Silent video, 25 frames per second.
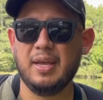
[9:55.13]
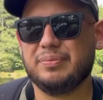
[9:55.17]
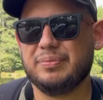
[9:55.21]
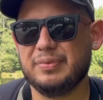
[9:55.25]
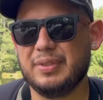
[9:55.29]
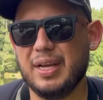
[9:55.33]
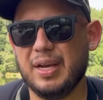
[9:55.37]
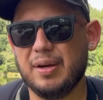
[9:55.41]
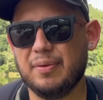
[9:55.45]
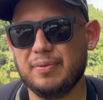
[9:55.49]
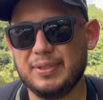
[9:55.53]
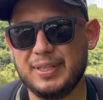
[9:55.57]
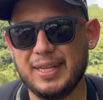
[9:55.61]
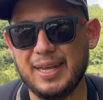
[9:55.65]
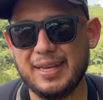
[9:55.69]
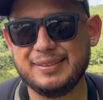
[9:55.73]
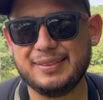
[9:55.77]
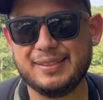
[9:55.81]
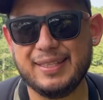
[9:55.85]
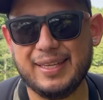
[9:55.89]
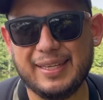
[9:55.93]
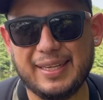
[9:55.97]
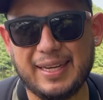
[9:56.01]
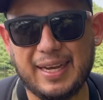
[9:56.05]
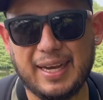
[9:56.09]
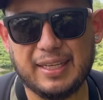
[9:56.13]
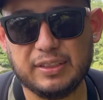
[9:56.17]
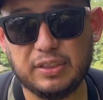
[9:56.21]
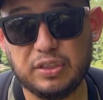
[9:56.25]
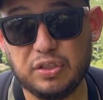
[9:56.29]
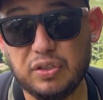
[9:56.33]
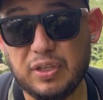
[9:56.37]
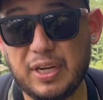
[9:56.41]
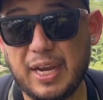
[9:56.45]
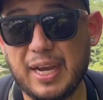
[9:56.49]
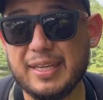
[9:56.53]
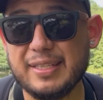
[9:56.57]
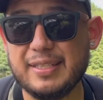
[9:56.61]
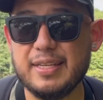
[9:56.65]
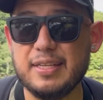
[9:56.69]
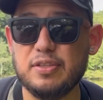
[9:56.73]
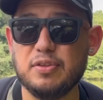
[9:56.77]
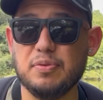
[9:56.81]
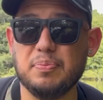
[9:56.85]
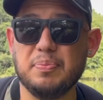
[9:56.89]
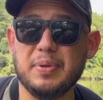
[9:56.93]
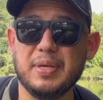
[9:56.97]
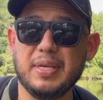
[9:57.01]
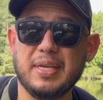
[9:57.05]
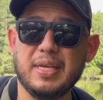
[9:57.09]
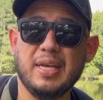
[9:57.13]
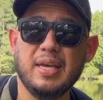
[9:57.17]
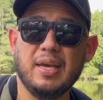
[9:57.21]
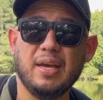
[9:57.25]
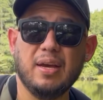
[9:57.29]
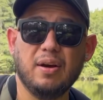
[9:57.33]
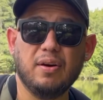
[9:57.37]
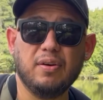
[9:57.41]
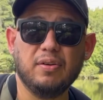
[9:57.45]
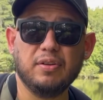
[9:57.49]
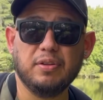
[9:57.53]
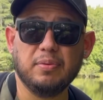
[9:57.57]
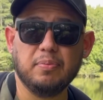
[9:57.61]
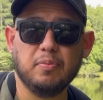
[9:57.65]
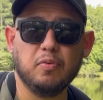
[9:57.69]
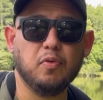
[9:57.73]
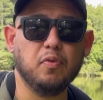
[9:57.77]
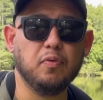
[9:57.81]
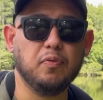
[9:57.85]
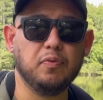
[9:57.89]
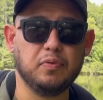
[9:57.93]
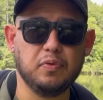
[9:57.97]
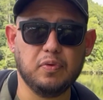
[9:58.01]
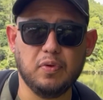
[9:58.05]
Now, with that said, guys, you guys need to be on the move.